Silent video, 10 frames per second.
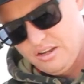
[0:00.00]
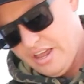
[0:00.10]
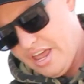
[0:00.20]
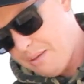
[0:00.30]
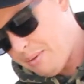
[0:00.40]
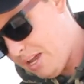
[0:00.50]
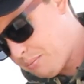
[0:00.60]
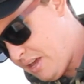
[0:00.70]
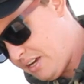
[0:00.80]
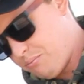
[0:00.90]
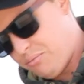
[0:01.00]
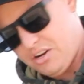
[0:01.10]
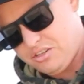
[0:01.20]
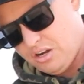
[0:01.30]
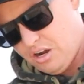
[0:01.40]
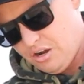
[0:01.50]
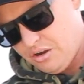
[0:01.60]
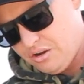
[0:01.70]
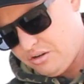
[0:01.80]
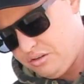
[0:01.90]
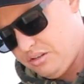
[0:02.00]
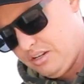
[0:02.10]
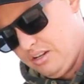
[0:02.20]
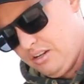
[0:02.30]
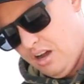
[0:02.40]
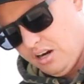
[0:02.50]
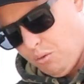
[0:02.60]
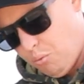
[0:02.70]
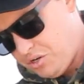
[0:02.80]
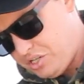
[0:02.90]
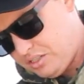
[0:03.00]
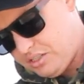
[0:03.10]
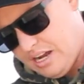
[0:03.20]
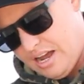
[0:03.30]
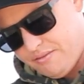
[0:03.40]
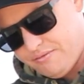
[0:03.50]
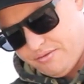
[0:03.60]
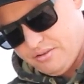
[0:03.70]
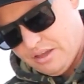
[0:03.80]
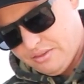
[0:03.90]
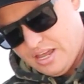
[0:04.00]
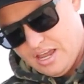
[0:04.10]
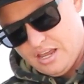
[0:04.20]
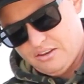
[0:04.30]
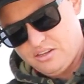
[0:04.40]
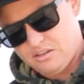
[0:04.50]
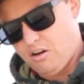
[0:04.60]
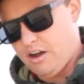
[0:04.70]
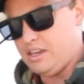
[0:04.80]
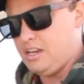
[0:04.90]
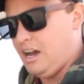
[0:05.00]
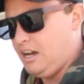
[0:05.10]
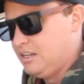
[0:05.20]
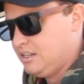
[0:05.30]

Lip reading: airbag man compressor hose. I've got washing stuff, and then this guy here